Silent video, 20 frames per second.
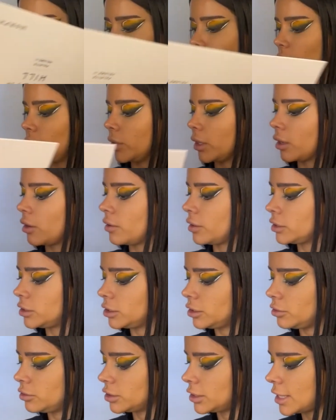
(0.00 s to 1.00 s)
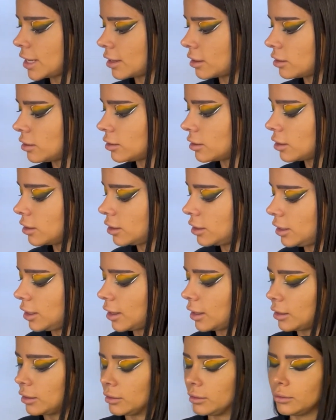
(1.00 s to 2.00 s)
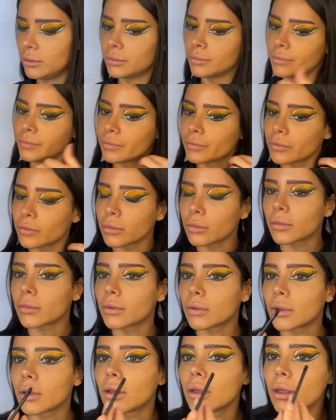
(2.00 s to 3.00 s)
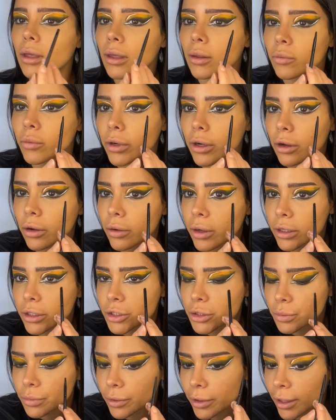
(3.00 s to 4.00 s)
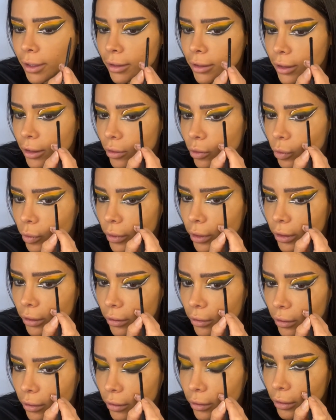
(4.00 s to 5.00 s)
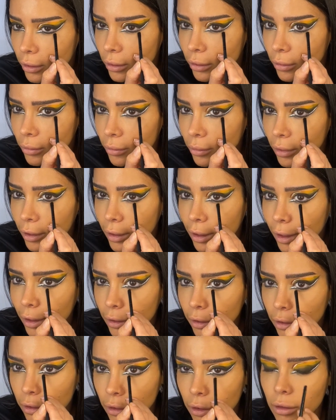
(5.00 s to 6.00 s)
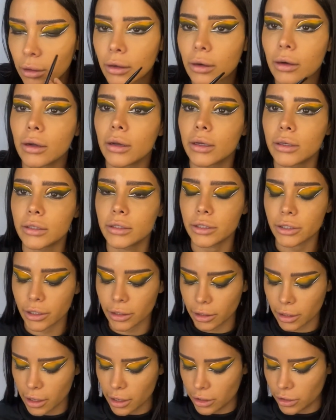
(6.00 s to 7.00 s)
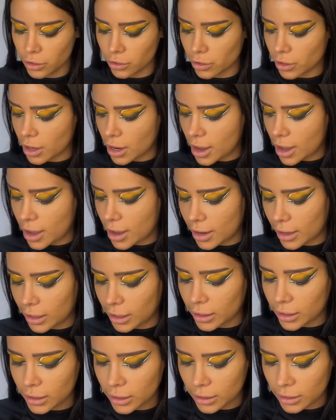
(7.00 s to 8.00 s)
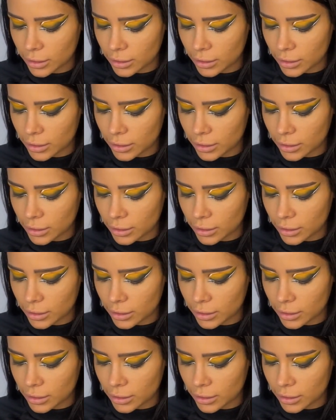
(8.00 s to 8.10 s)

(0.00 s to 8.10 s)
We're going to use that color again, and we're going to blend it with the black color under your eye.